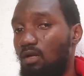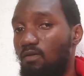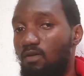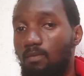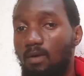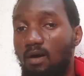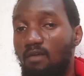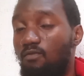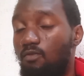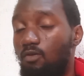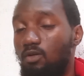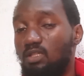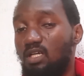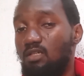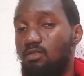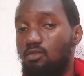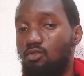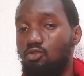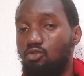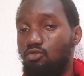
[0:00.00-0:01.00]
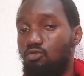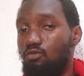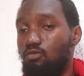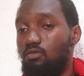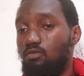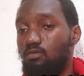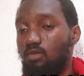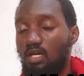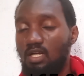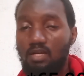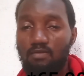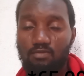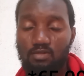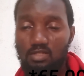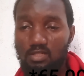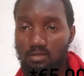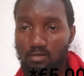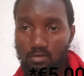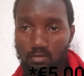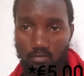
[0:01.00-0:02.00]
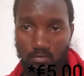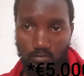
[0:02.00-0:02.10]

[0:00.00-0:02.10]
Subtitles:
of about 4,000 euro and everything,